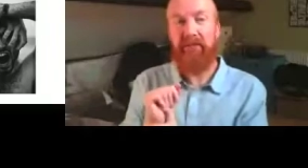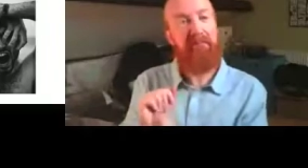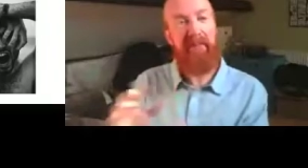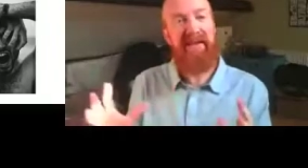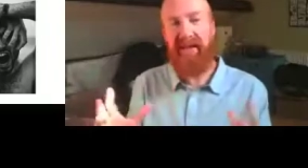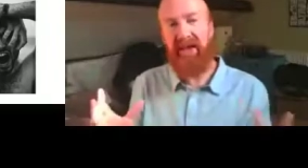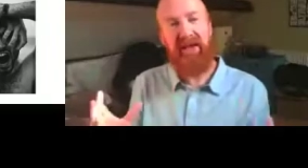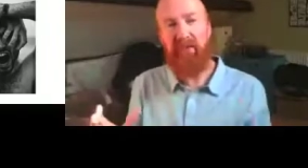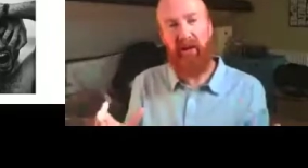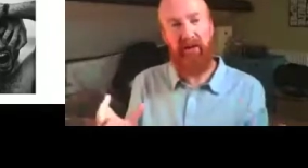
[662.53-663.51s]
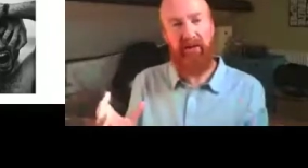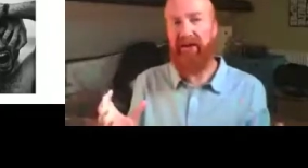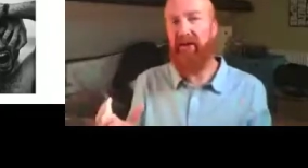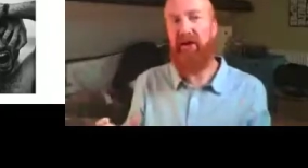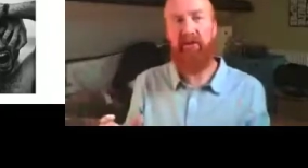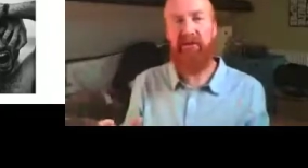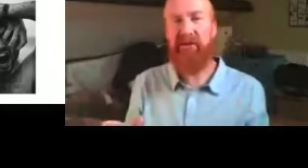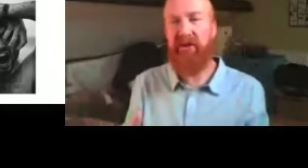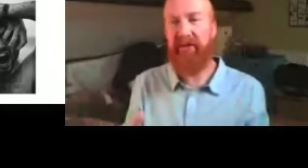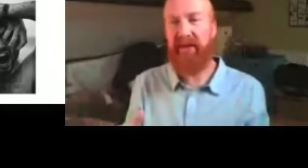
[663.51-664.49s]
missing in the market that no one's
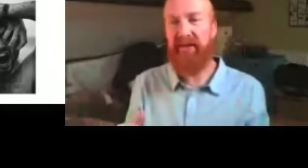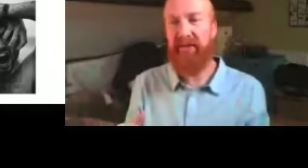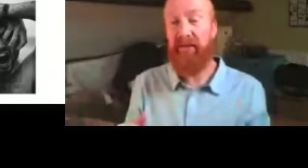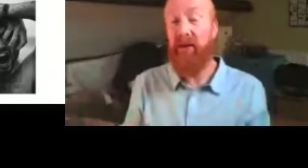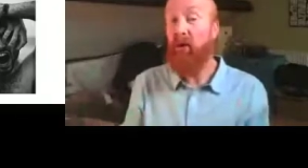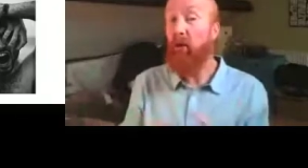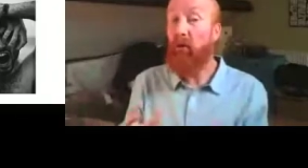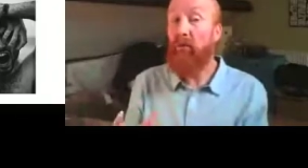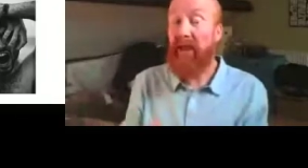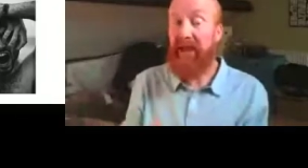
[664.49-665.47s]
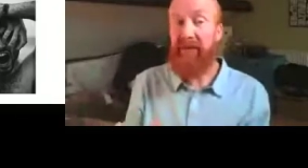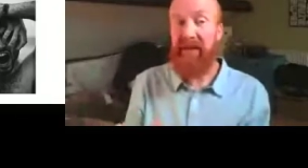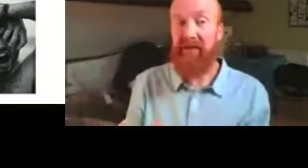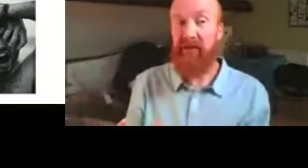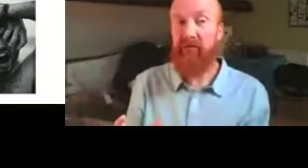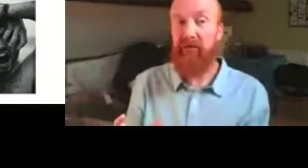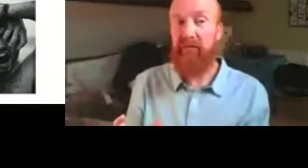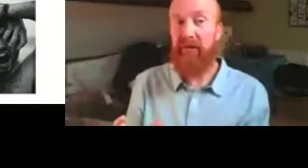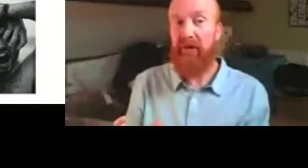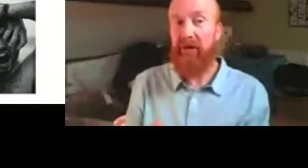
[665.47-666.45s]
doing. Or maybe there's a
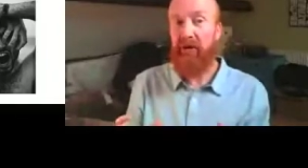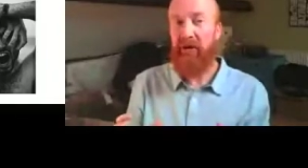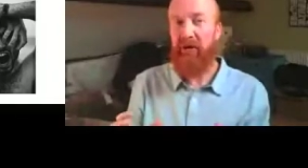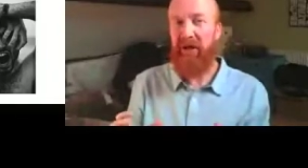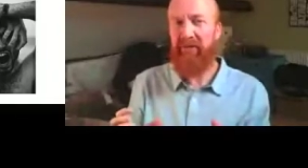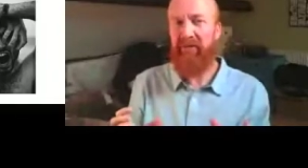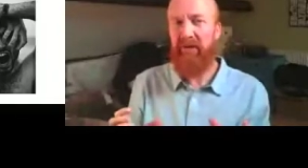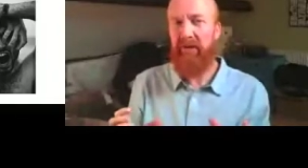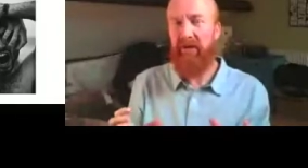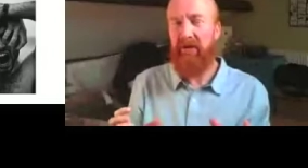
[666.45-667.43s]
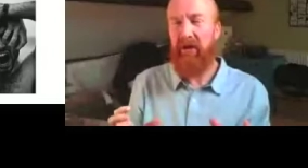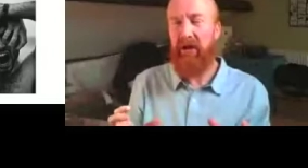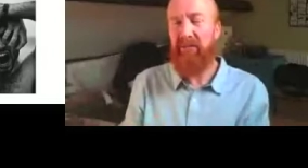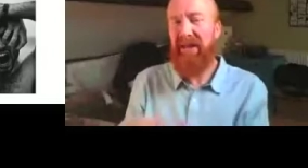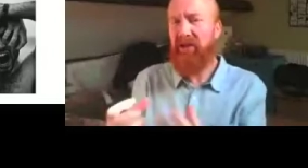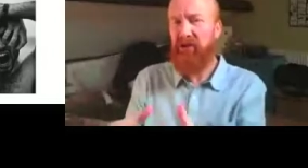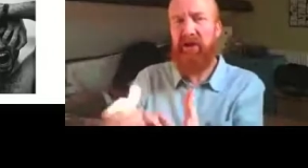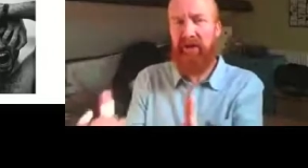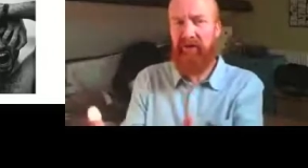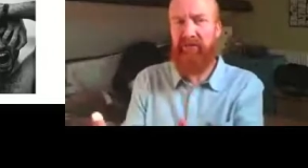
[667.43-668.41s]
group who are being
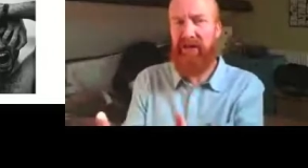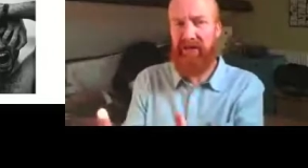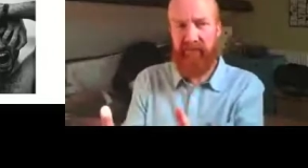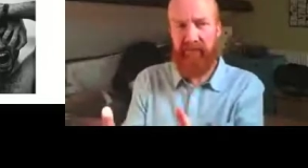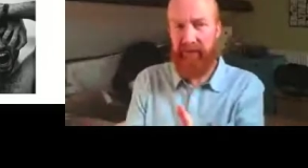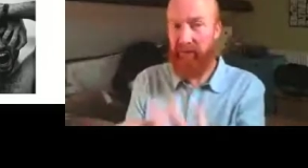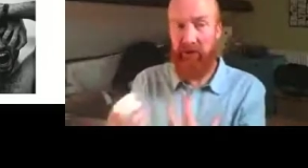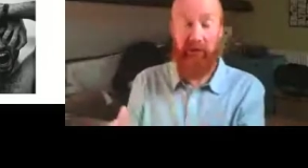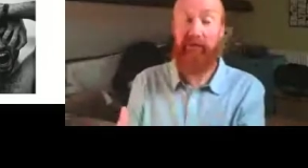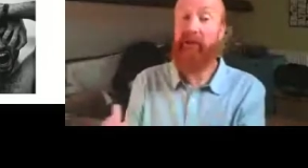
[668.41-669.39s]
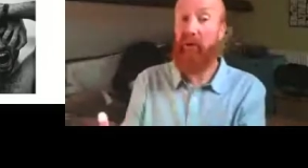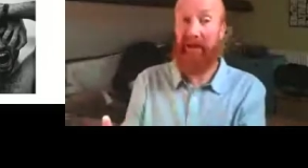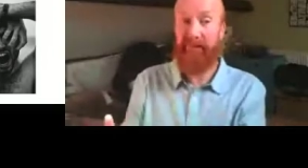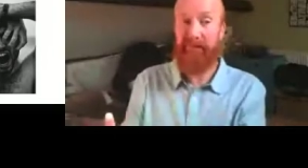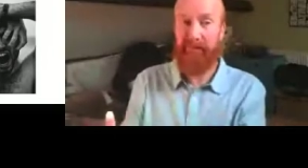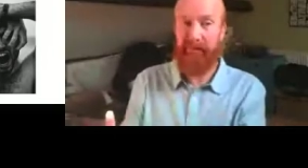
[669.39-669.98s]
served by something, but not very well.